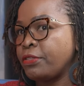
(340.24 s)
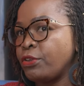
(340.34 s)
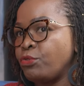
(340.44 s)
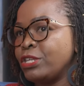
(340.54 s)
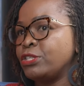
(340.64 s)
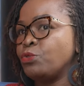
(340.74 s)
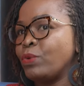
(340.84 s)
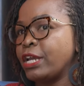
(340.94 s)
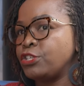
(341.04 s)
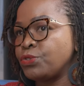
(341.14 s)
the reason
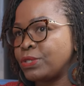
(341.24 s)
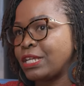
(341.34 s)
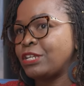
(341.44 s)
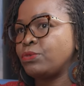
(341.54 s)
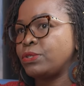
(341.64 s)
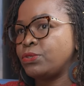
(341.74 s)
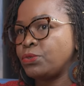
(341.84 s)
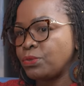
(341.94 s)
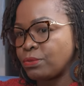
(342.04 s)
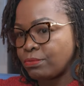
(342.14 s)
why i chose that was
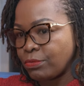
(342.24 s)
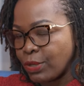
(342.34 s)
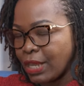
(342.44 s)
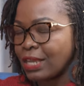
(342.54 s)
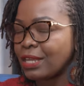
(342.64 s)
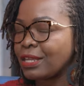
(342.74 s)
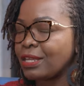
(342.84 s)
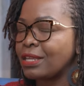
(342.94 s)
to okay